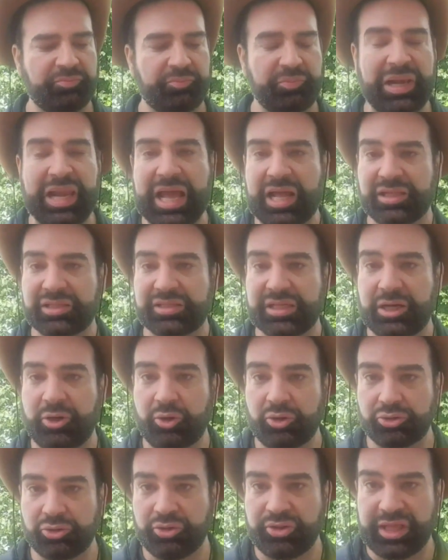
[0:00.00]
plants, and
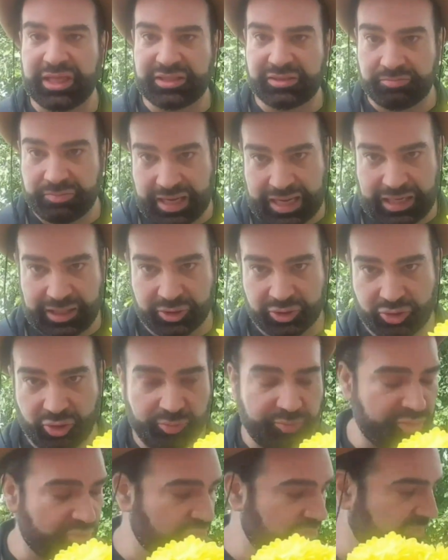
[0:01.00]
also they smell so
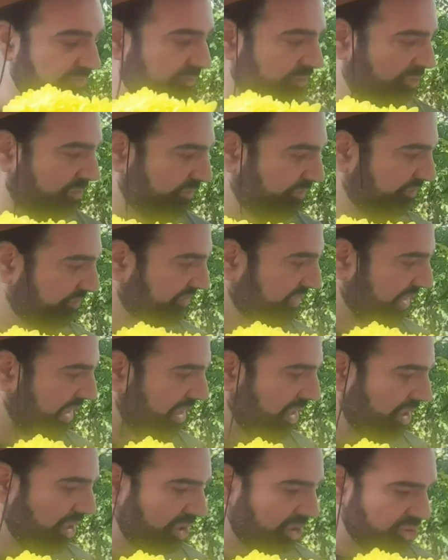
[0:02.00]
beautiful.
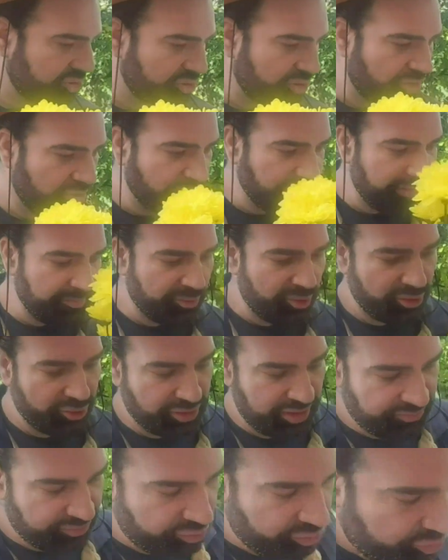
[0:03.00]
So what I'm going to have